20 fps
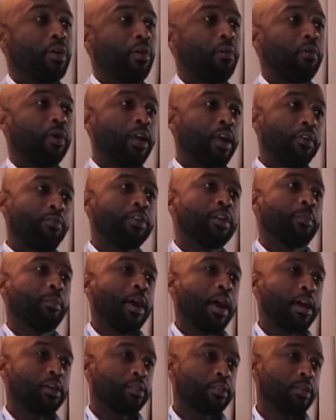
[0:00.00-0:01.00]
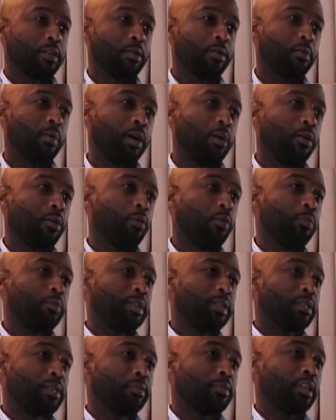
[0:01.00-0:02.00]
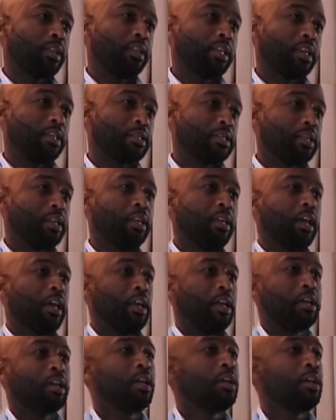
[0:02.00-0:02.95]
whatever you're passionate about will be something that's innate.